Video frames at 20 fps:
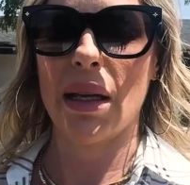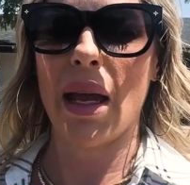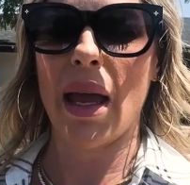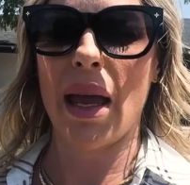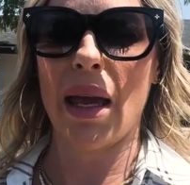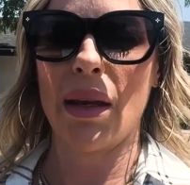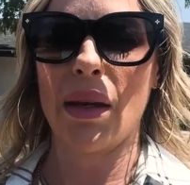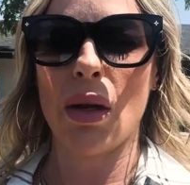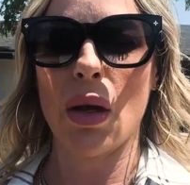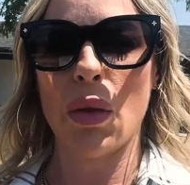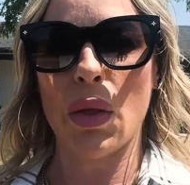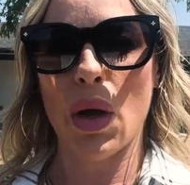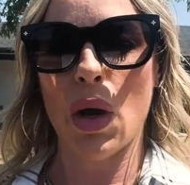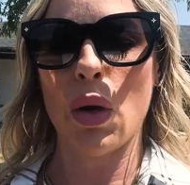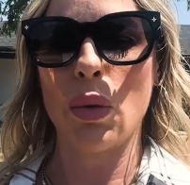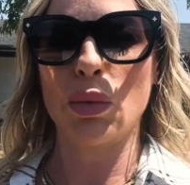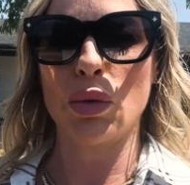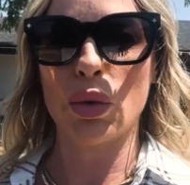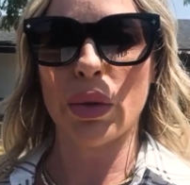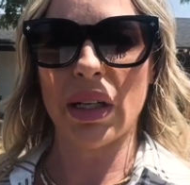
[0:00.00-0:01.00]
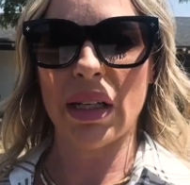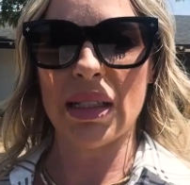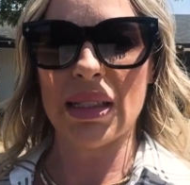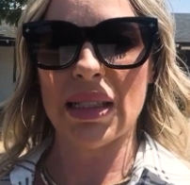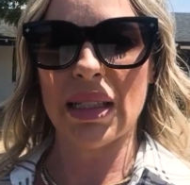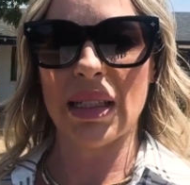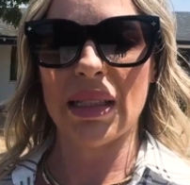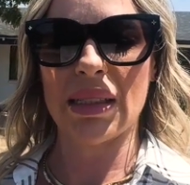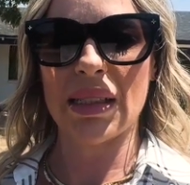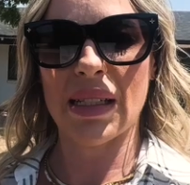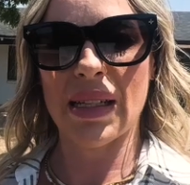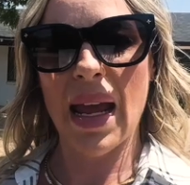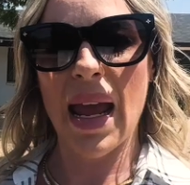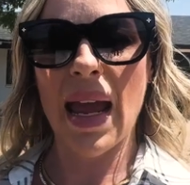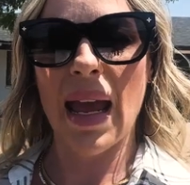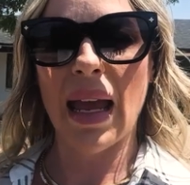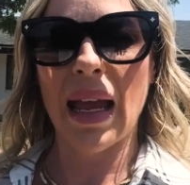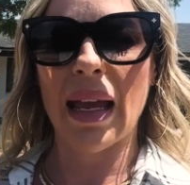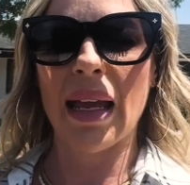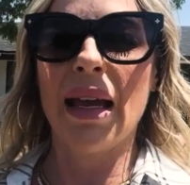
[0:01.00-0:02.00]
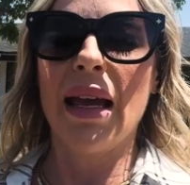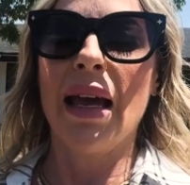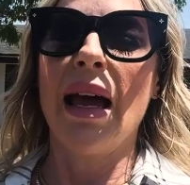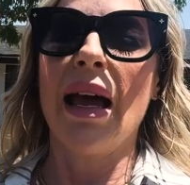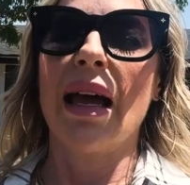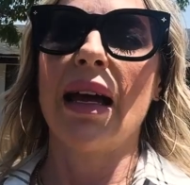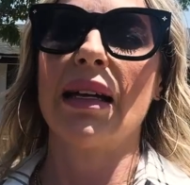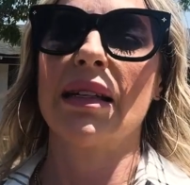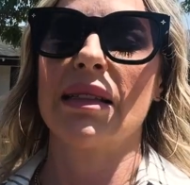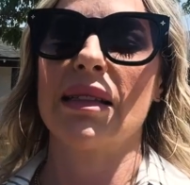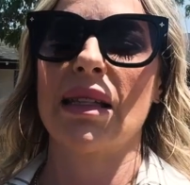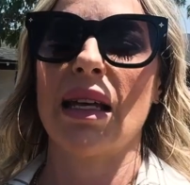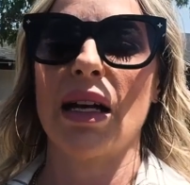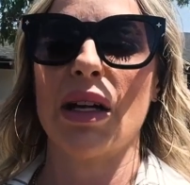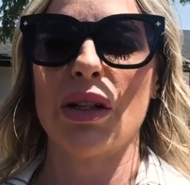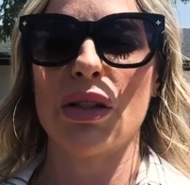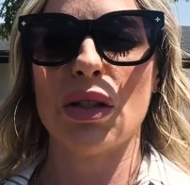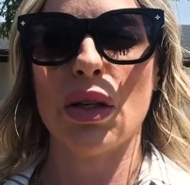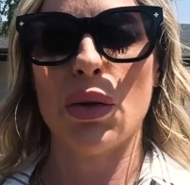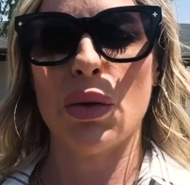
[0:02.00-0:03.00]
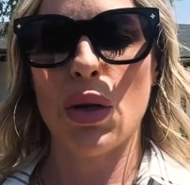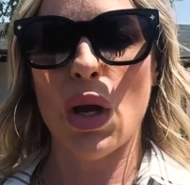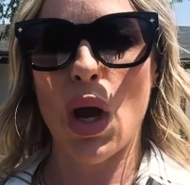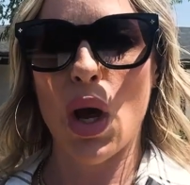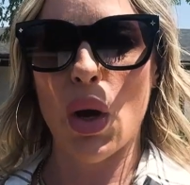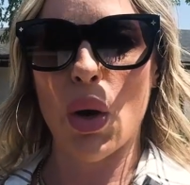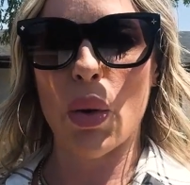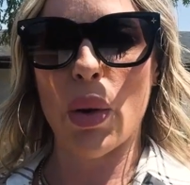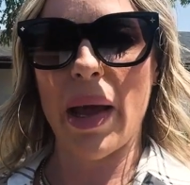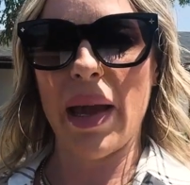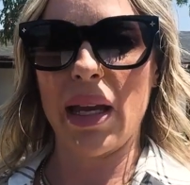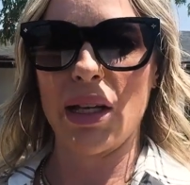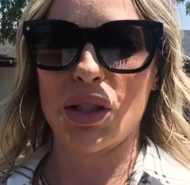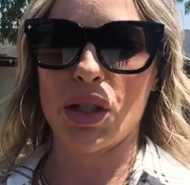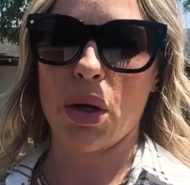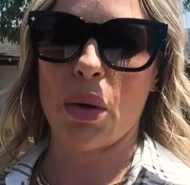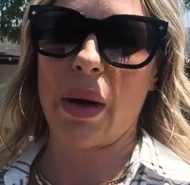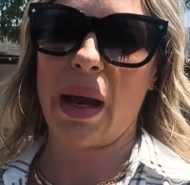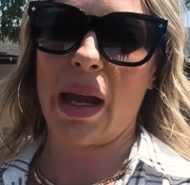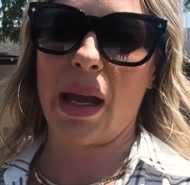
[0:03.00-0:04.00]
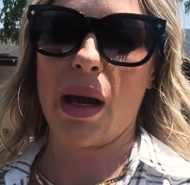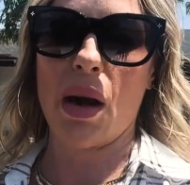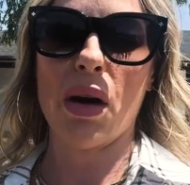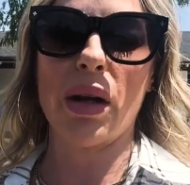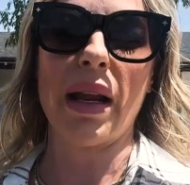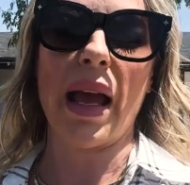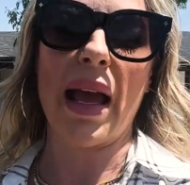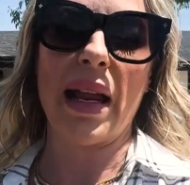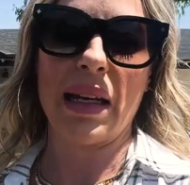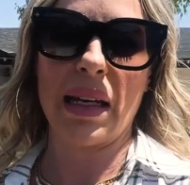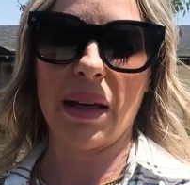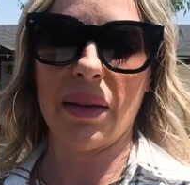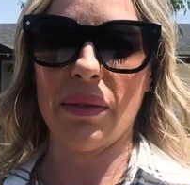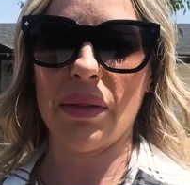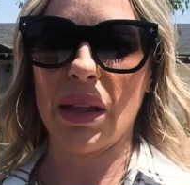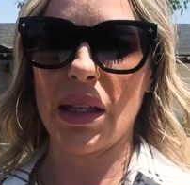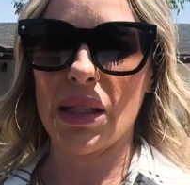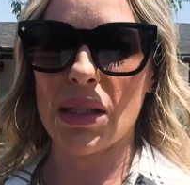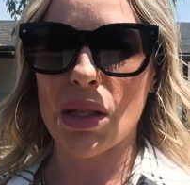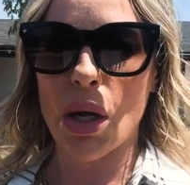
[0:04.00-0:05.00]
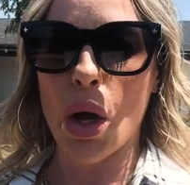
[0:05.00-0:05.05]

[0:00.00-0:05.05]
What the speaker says: and the homes we're going to see today is there's no HOA on any of these